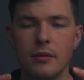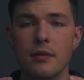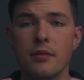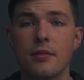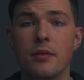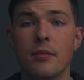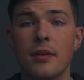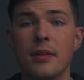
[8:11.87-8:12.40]

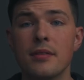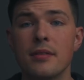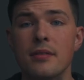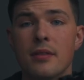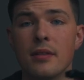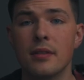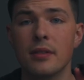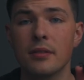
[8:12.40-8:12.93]
So this is
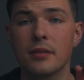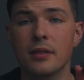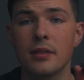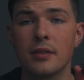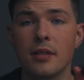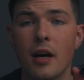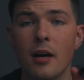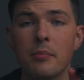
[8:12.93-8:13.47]
the
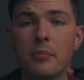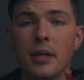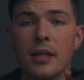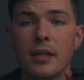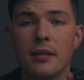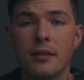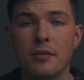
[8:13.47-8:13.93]
Tilta top plate. The